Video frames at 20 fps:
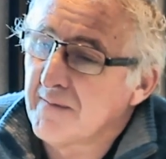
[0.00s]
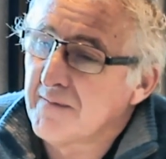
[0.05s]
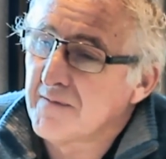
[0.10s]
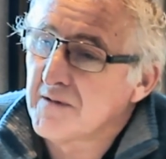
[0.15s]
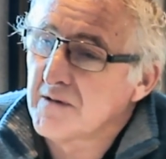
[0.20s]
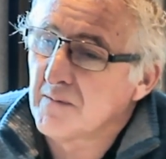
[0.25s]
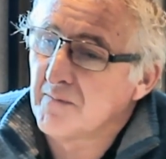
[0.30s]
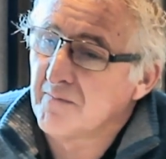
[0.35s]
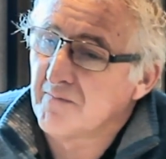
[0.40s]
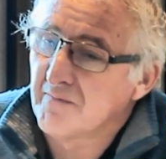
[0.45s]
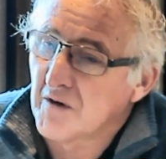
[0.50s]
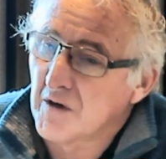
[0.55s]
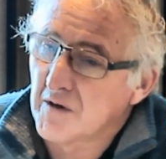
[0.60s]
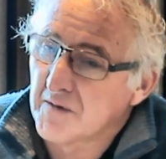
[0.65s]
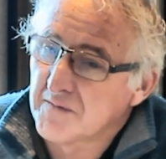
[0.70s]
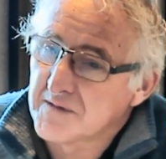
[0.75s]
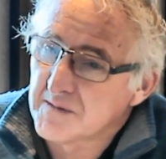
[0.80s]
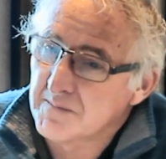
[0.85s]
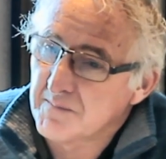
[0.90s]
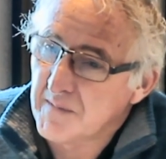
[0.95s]
if it
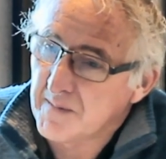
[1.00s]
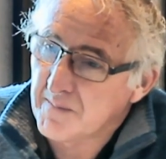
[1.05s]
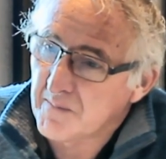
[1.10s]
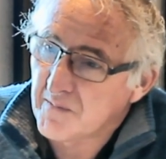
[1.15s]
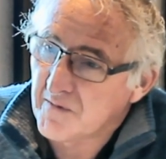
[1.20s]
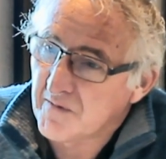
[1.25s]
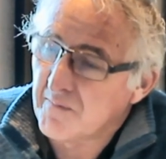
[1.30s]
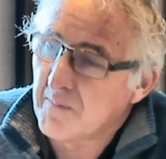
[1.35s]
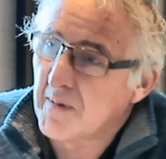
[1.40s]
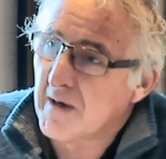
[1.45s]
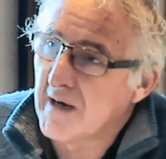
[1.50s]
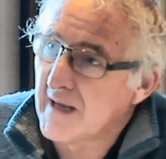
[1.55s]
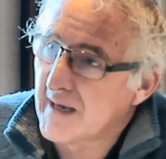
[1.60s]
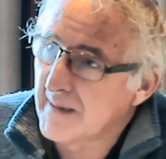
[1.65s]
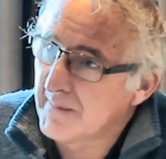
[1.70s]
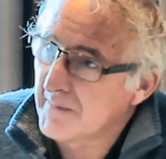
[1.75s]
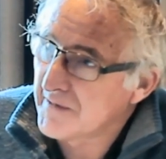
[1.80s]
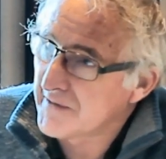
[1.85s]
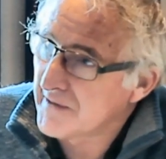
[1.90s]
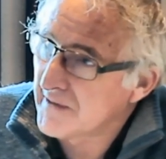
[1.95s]
involves a member of
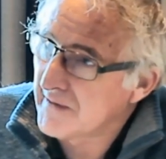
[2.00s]
Parliament,